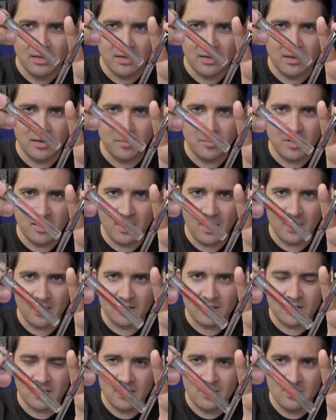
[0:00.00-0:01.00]
Um, but yeah,
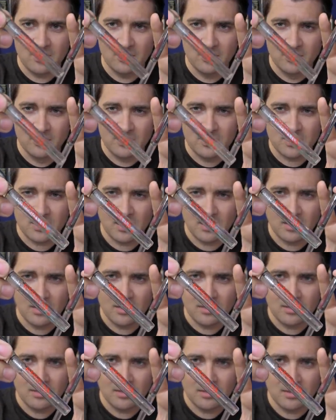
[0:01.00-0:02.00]
it's a Noodler's
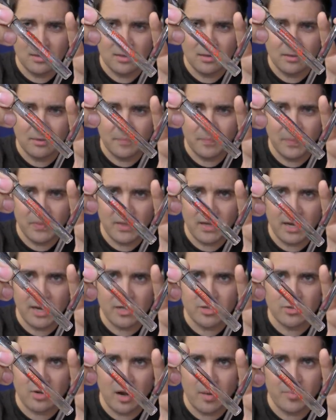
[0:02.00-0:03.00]
ink um,
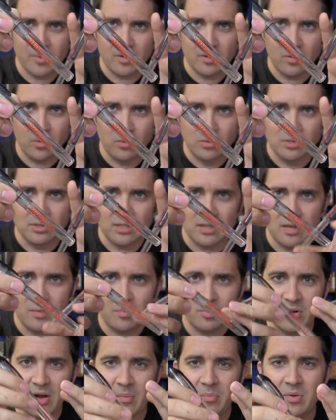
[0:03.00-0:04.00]
eyedropper only
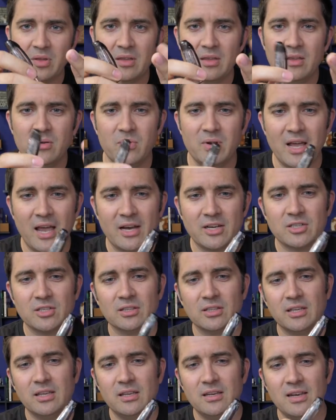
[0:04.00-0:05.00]
Preppy. He would
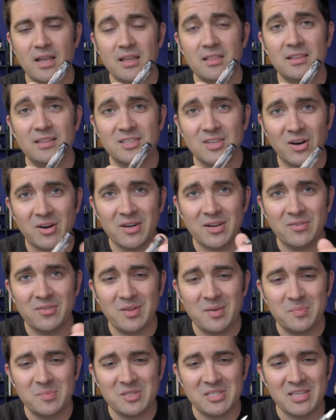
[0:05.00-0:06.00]
actually, Nathan Tardif
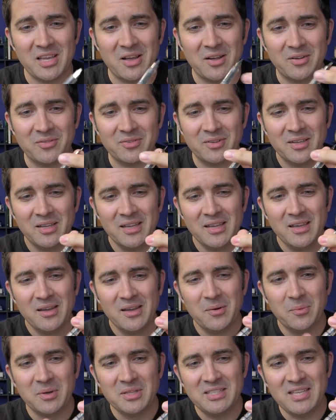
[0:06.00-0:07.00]
himself,
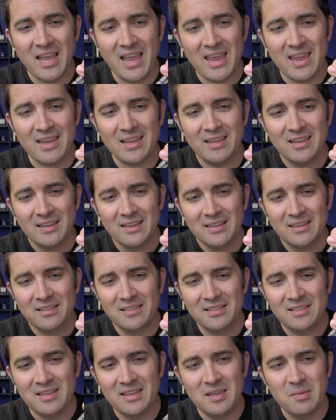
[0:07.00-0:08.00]
would take
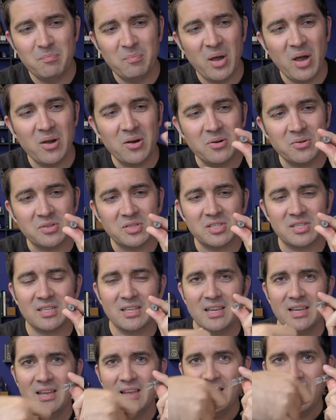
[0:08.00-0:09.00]
the post
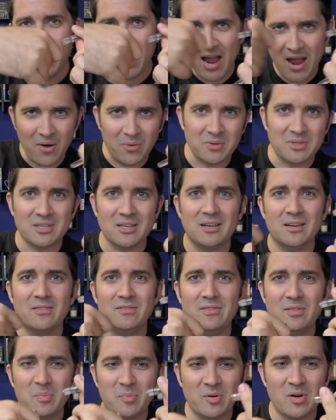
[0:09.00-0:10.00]
out
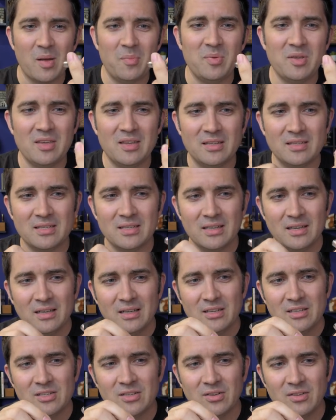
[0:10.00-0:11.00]
of the Preppies
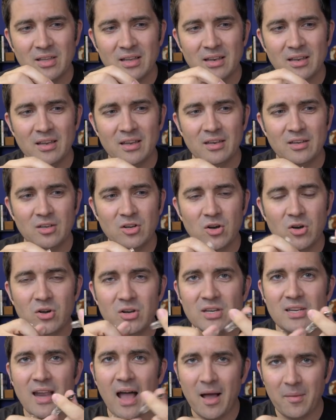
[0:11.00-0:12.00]
so that it
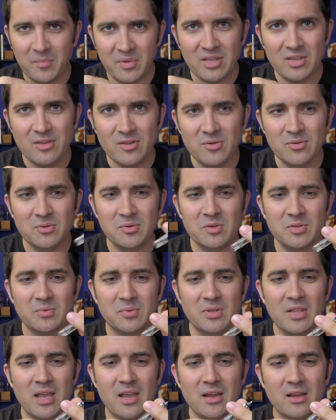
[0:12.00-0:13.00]
could not be used
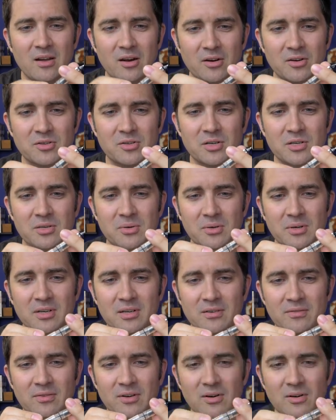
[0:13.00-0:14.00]
with a cartridge or
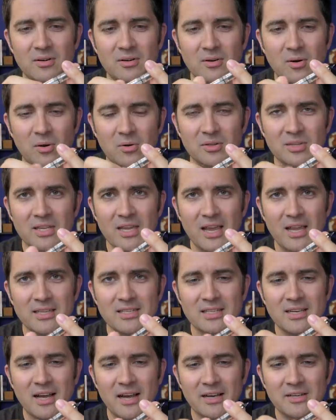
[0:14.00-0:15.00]
converter, only as
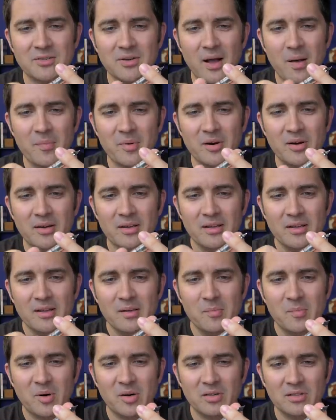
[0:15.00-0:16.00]
an eyedropper,
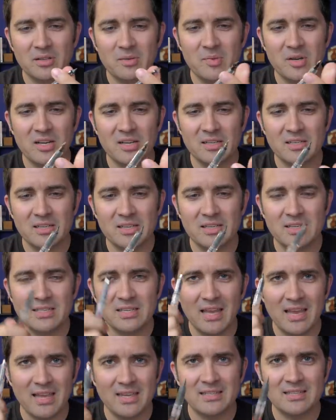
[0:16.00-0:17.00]
partly because he just
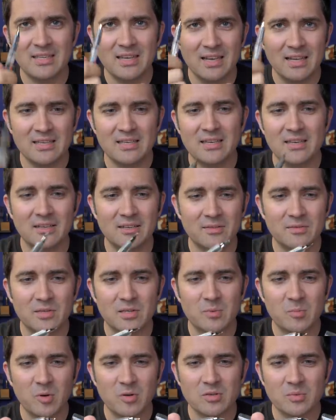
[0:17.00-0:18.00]
hates the idea of
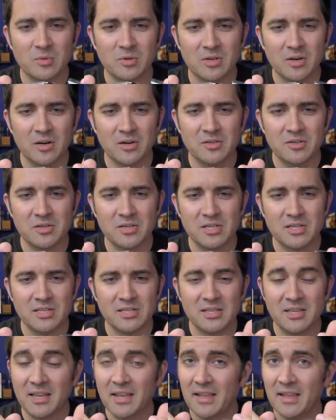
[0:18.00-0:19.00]
disposable
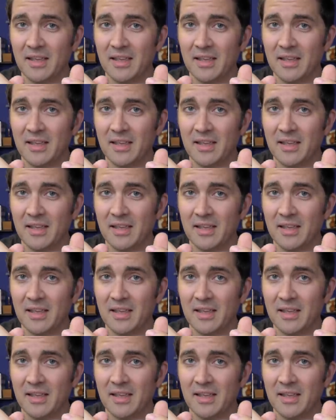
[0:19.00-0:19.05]
cartridges.